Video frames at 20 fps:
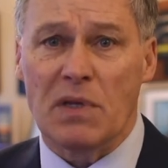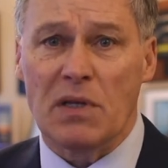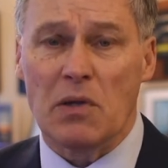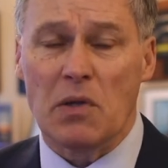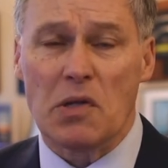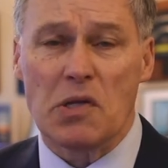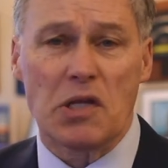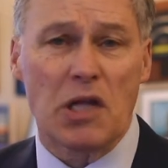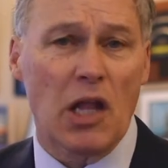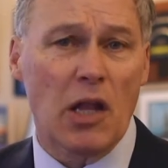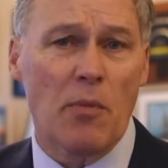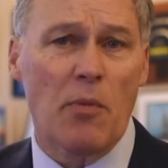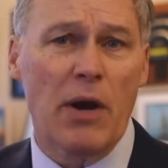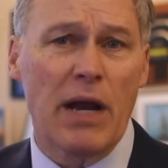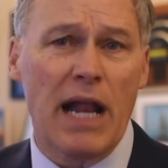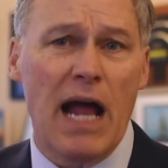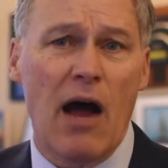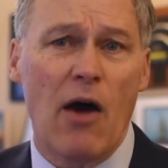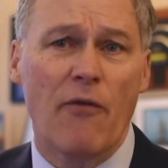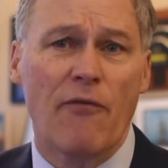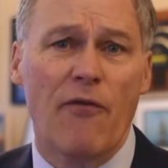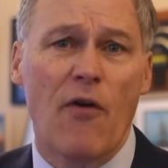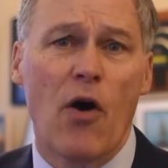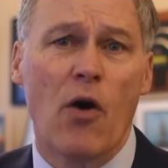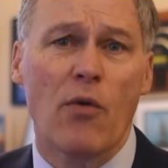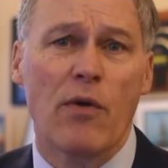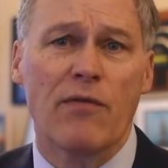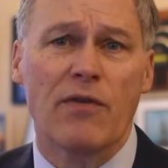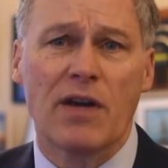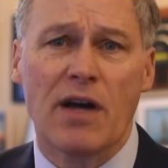Let's celebrate how
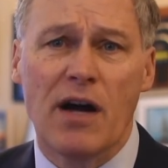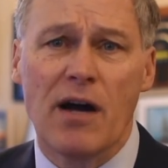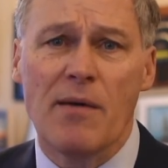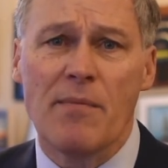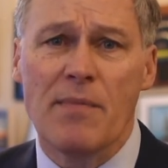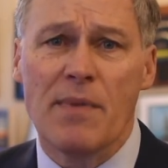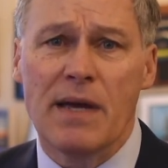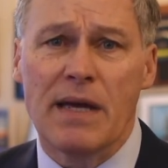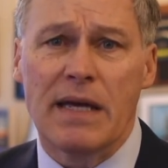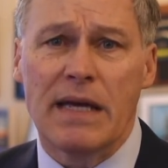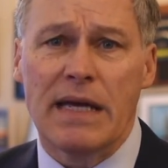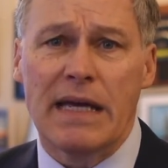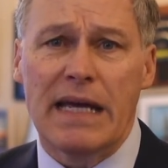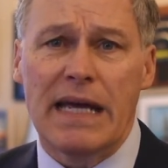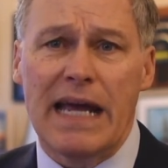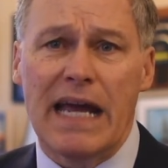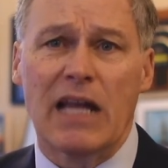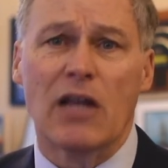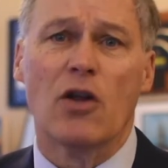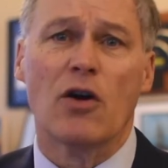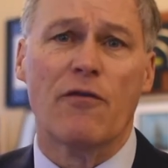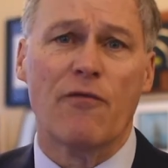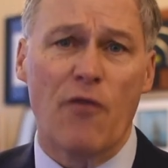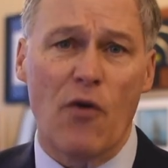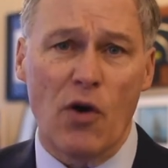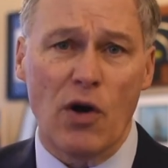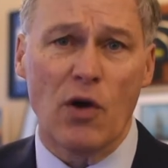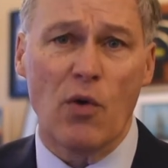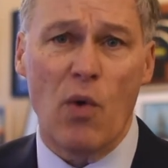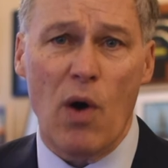far we've come and look
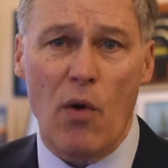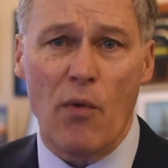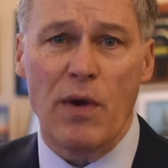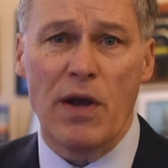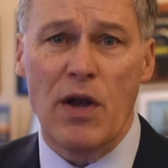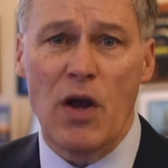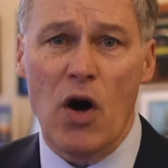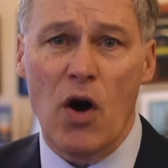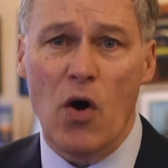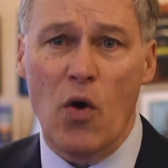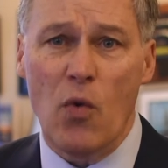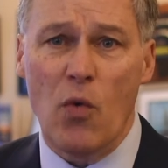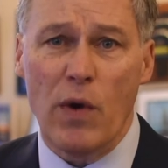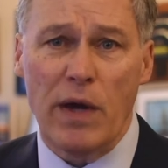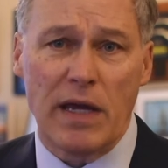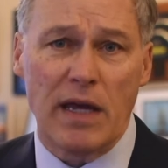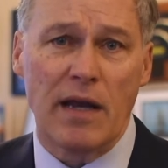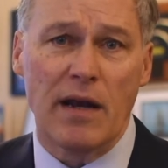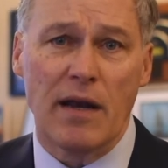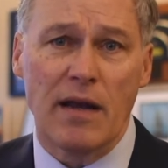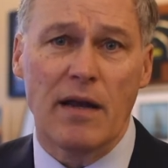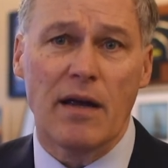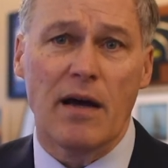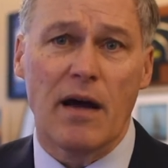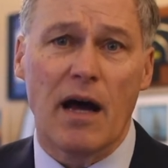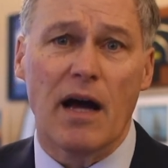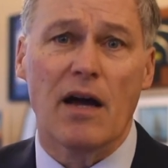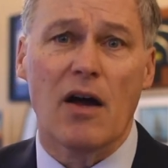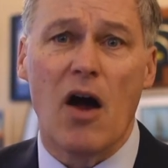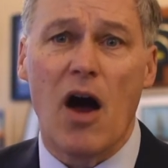forward to what we know we can
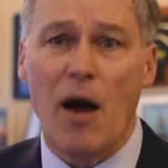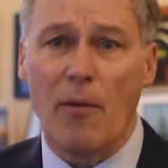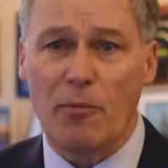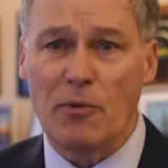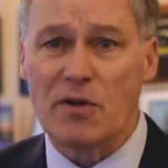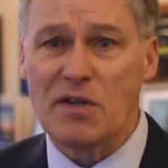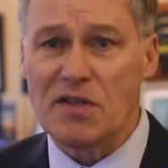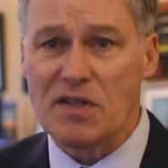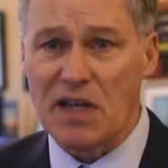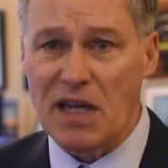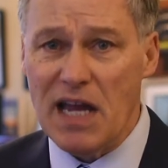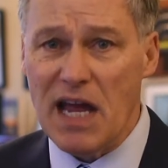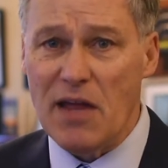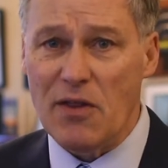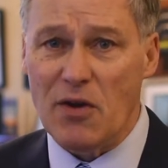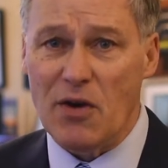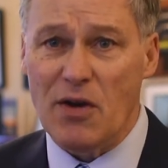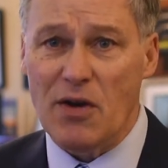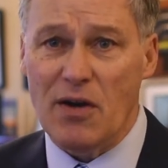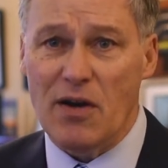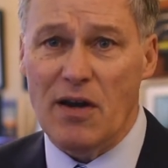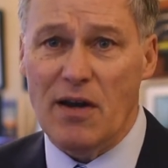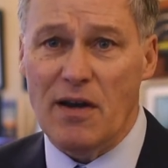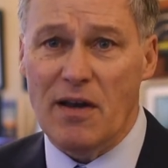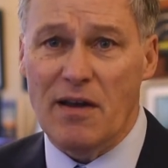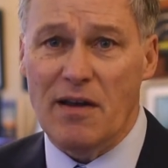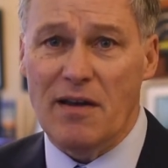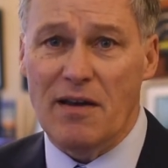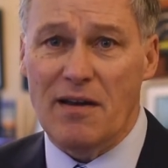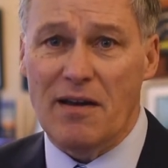accomplish together.
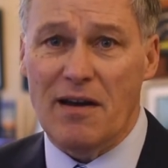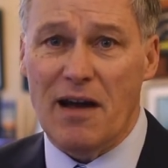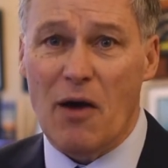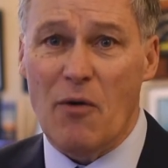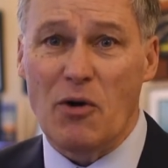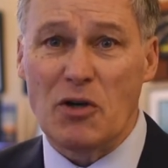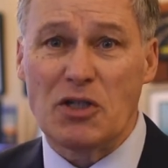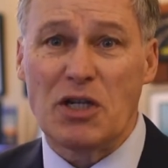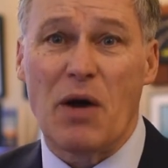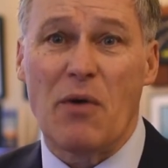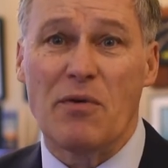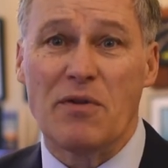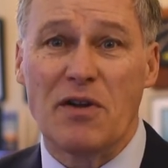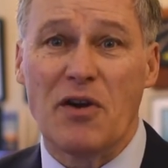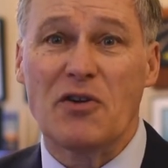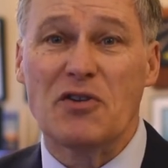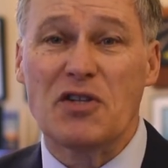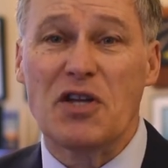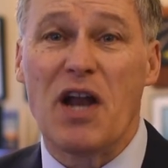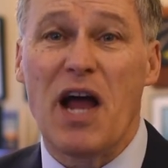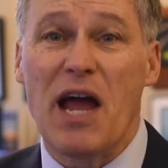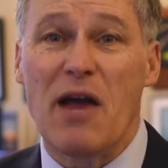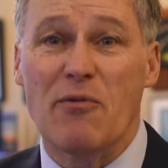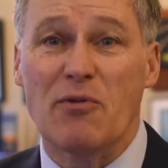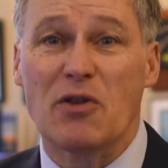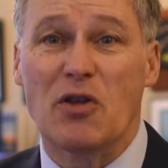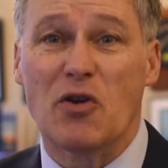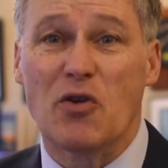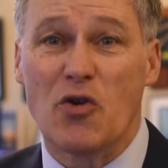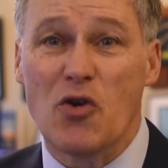I wish I was there tonight
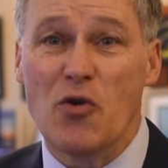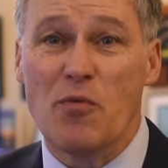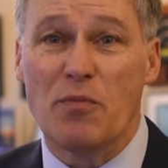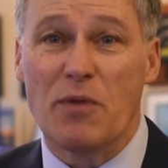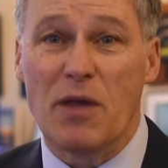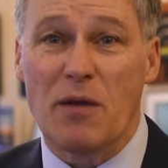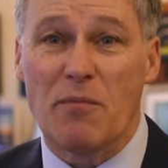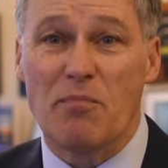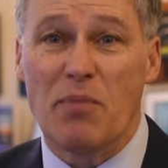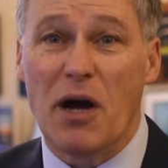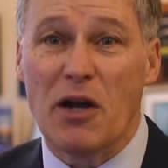with the group that